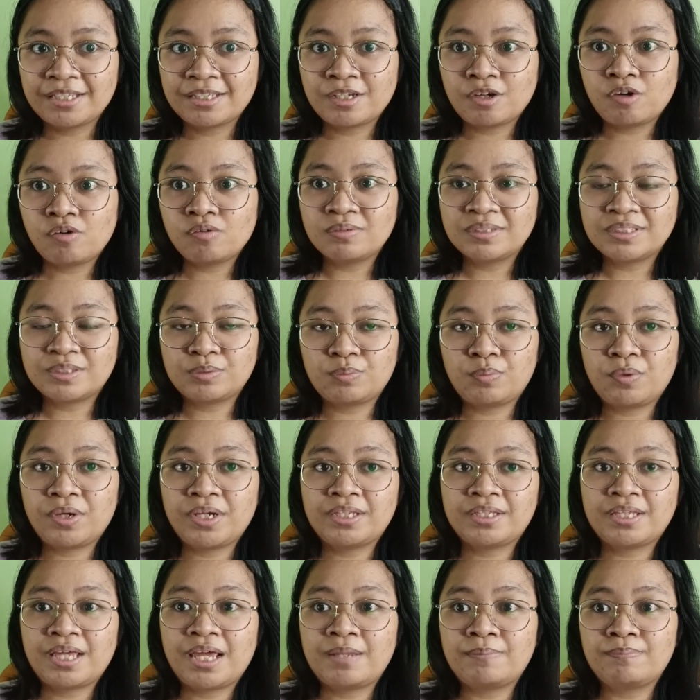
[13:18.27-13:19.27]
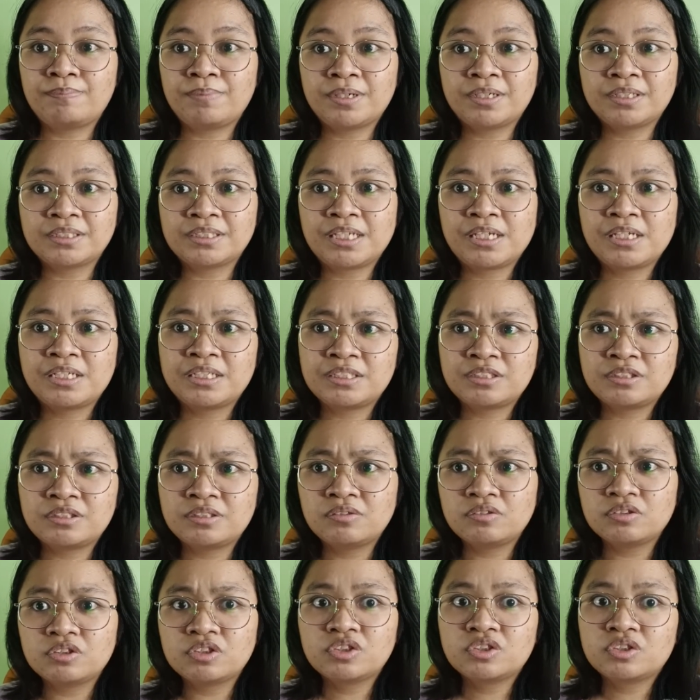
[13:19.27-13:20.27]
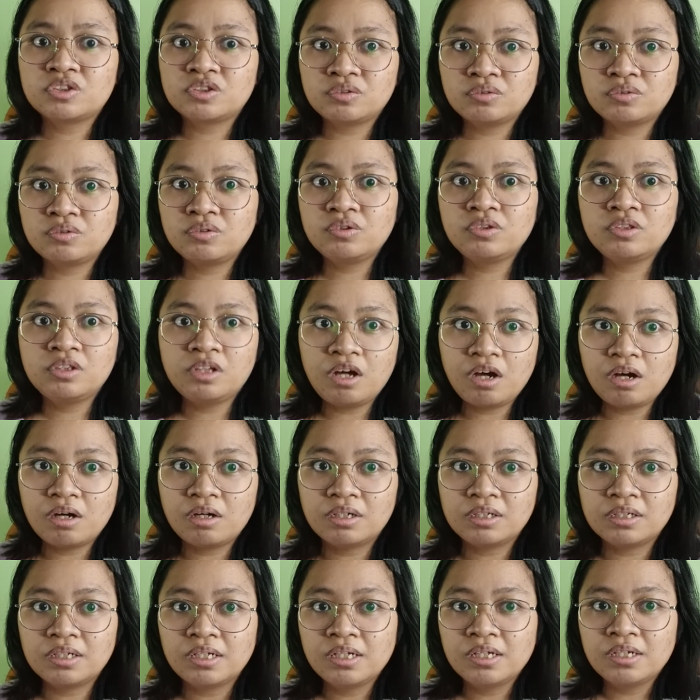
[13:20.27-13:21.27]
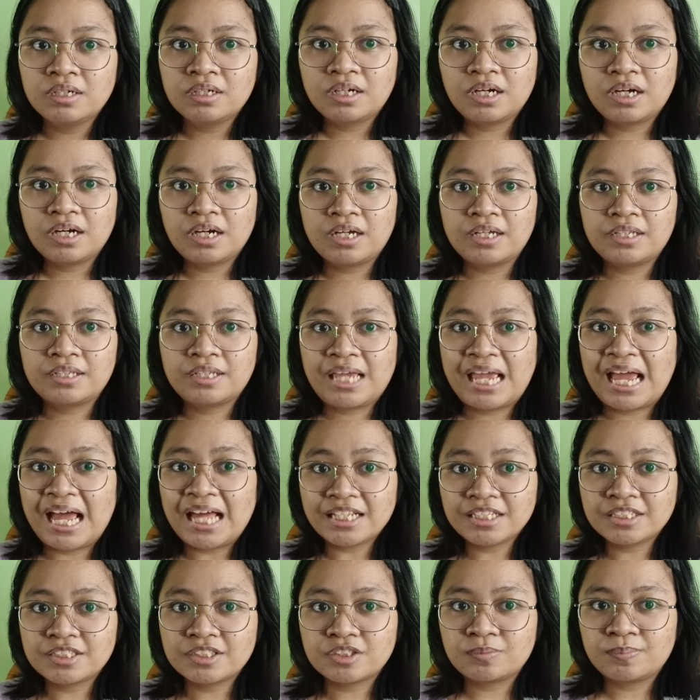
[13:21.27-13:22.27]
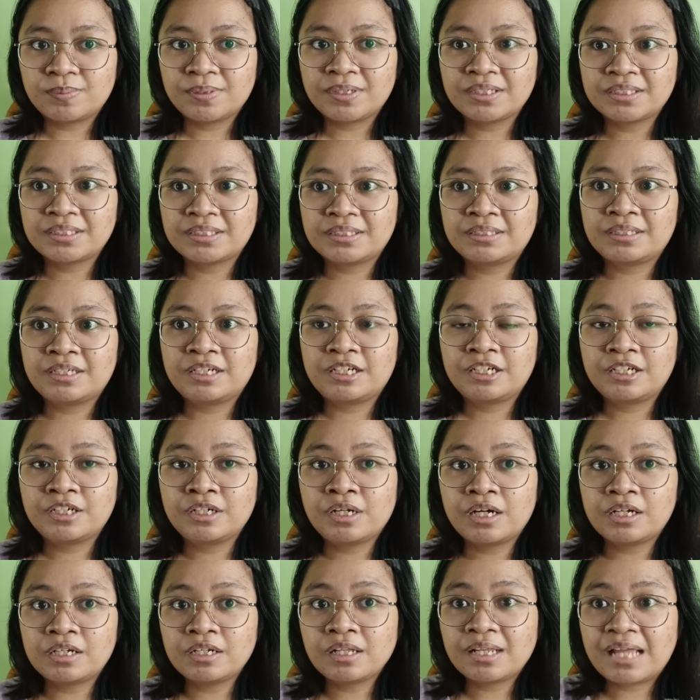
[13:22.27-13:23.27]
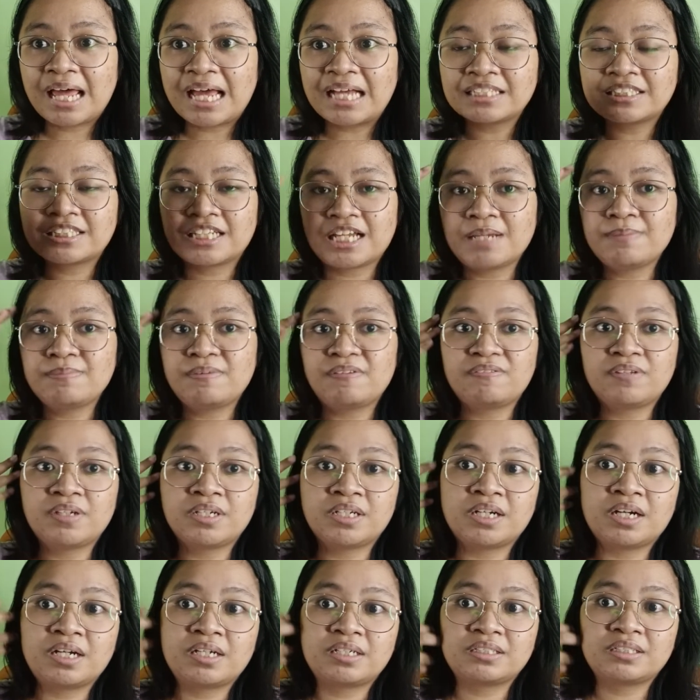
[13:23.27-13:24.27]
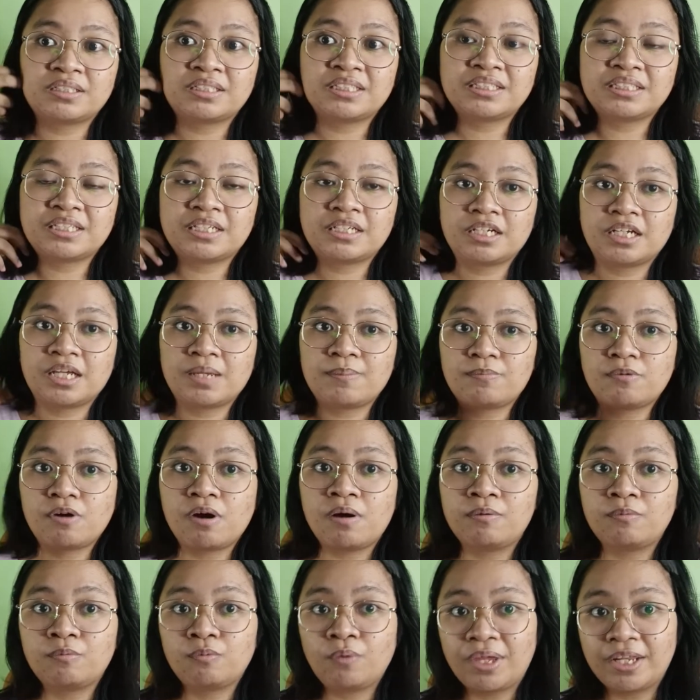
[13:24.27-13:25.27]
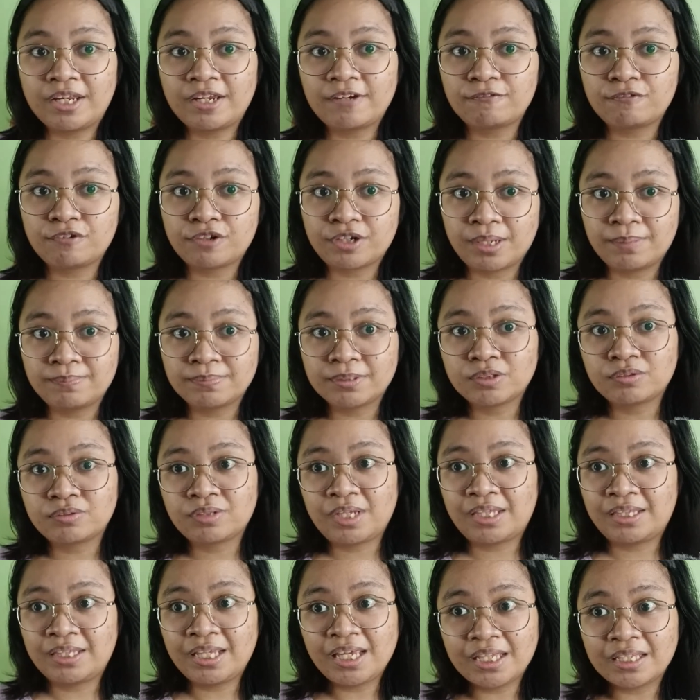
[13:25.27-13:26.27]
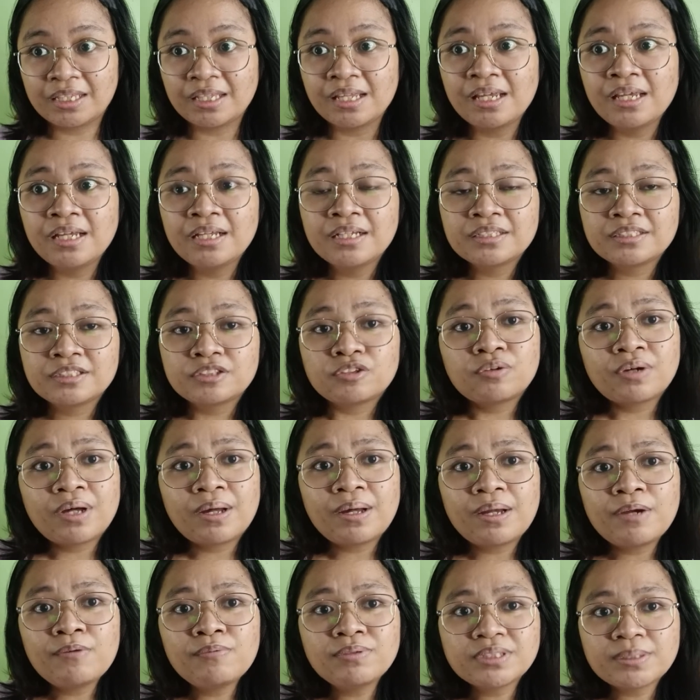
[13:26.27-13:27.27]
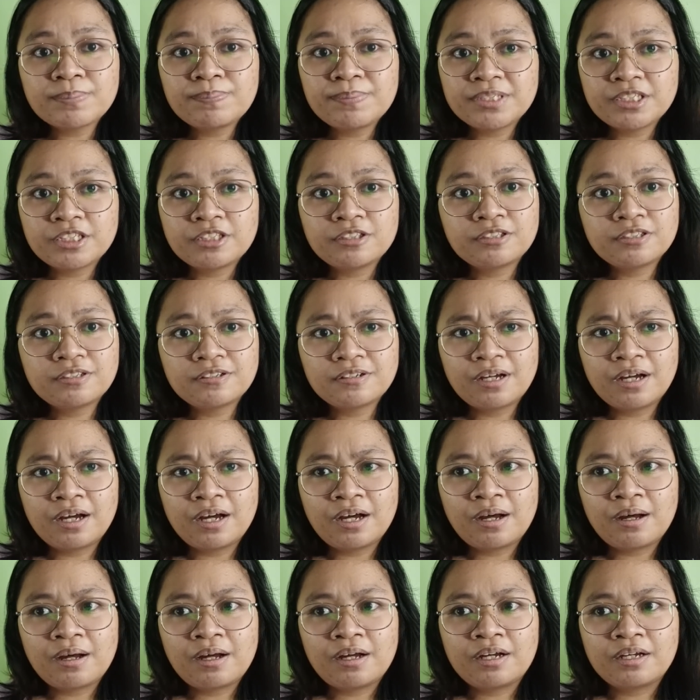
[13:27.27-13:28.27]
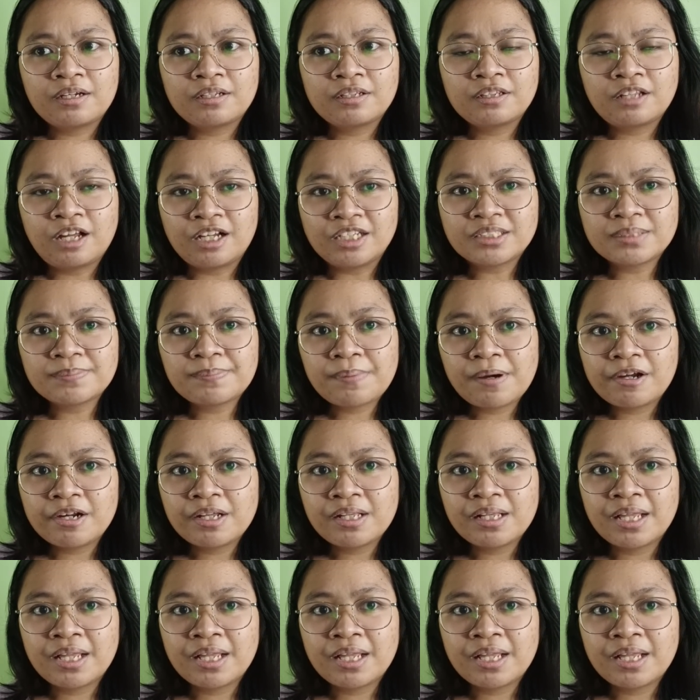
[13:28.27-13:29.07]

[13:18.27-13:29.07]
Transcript: They always wait, and because he took too long, they had to, because they're gonna lack time if they're not just gonna keep on waiting for him. So they did. So I was a bit lost about it.